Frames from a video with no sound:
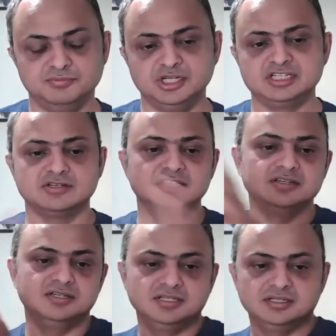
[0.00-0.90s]
bullish
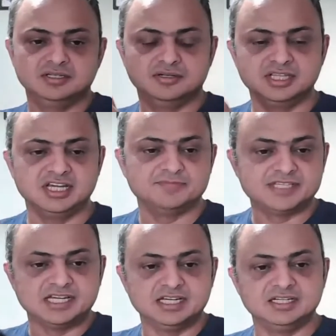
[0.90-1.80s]
on the on the
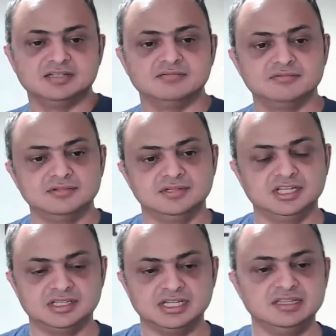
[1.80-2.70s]
upside and
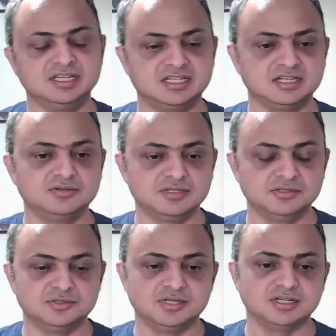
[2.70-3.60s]
and then they tend
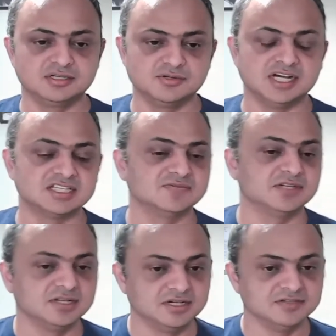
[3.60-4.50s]
to, to, to ask
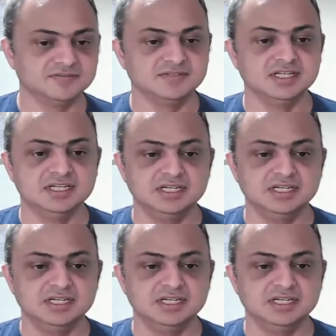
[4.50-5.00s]
for a lot of